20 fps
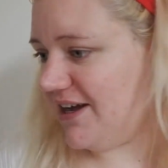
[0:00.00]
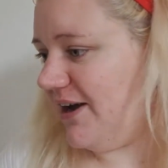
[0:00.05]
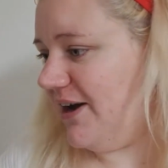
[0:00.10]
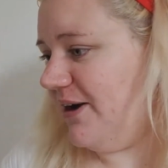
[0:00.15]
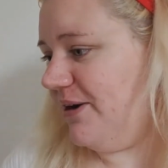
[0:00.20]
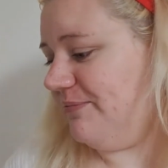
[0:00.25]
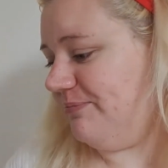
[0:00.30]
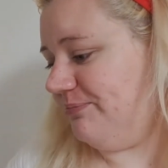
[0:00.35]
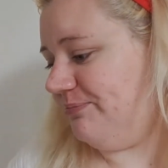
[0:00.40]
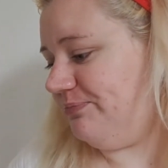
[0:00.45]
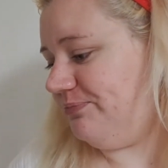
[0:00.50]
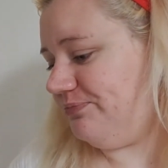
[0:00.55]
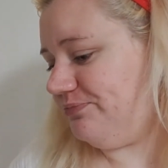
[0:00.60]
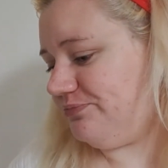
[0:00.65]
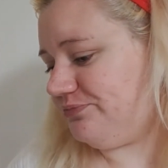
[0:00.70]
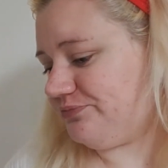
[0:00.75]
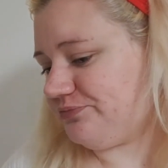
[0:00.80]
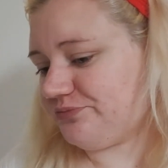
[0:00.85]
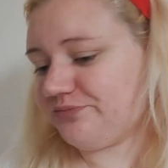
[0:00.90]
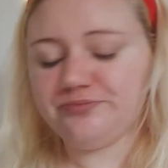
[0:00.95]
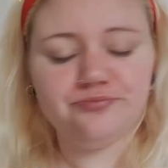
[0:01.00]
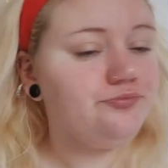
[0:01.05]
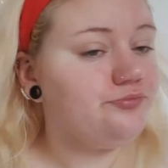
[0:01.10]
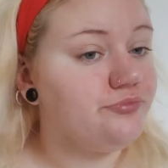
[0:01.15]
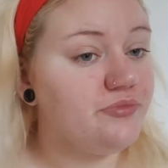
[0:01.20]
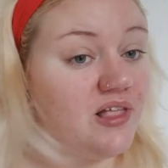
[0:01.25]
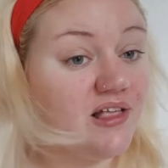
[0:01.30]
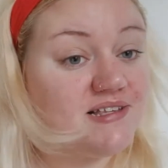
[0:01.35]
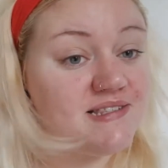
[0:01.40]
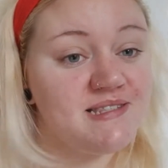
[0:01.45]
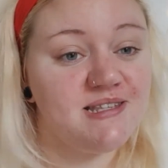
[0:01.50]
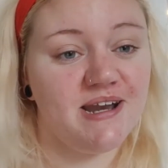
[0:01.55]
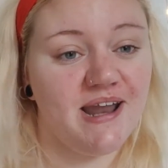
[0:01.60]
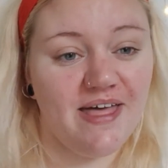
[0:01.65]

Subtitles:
So